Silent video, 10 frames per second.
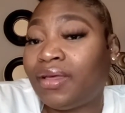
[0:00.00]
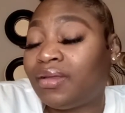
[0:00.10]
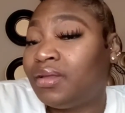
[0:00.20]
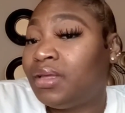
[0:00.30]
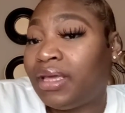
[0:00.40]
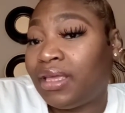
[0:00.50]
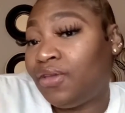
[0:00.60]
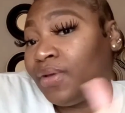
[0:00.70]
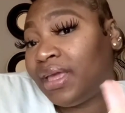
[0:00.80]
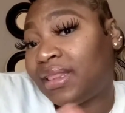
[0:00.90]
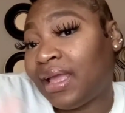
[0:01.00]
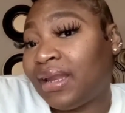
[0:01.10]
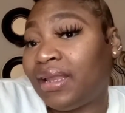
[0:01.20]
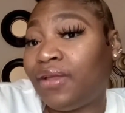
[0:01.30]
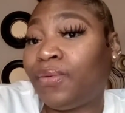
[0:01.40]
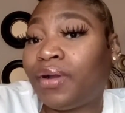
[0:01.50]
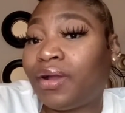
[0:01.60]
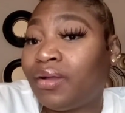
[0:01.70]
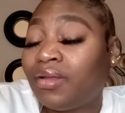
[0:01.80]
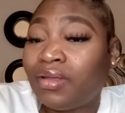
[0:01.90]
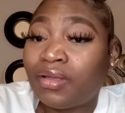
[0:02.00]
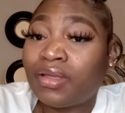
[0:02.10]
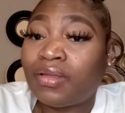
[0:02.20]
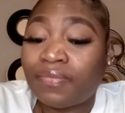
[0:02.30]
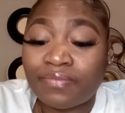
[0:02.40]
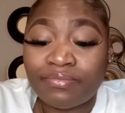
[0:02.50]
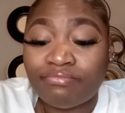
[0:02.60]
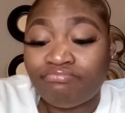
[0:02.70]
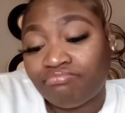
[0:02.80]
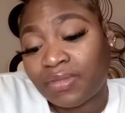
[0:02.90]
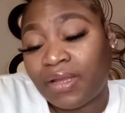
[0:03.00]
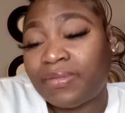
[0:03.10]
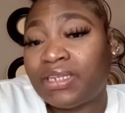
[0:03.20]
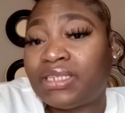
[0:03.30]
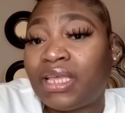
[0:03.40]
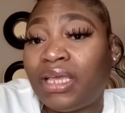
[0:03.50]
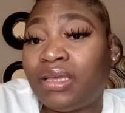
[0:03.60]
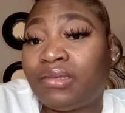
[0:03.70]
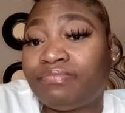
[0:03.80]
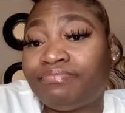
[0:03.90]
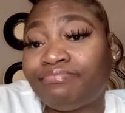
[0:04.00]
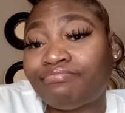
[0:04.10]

Hell, you can get that anywhere. I'm just saying,